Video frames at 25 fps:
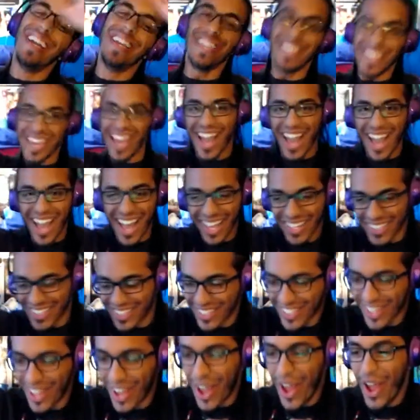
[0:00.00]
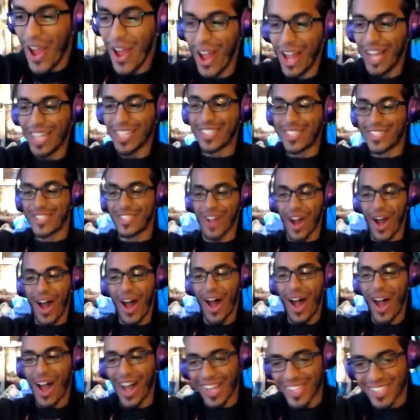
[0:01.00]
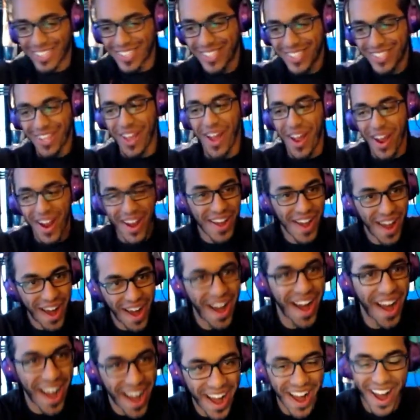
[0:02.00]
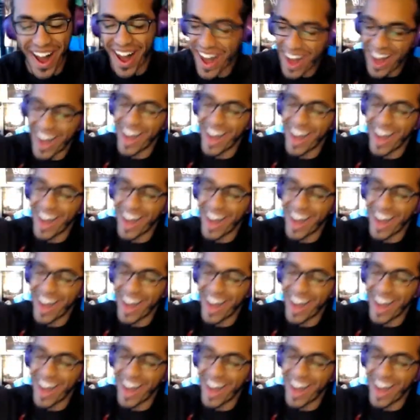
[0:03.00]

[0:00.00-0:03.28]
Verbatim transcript: yes, it's John Cena.